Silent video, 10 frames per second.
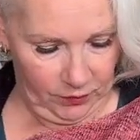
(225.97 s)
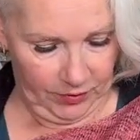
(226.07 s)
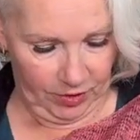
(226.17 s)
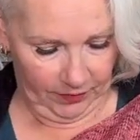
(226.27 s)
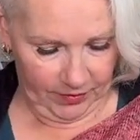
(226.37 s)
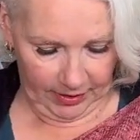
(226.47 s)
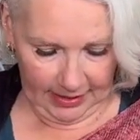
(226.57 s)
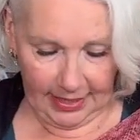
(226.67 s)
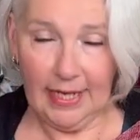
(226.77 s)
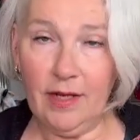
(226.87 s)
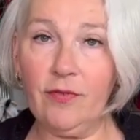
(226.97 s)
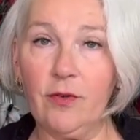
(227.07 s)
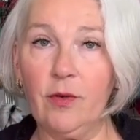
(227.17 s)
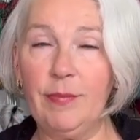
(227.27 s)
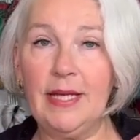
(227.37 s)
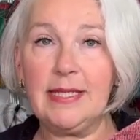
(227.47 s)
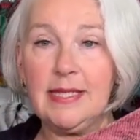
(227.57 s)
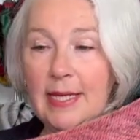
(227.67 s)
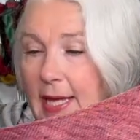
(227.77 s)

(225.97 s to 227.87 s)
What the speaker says: which I've done here for a bit.